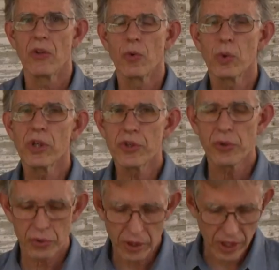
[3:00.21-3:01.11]
The wood
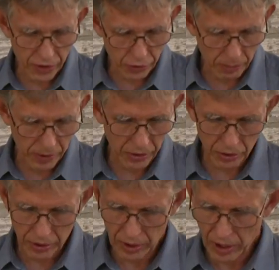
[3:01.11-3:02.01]
used in instruments,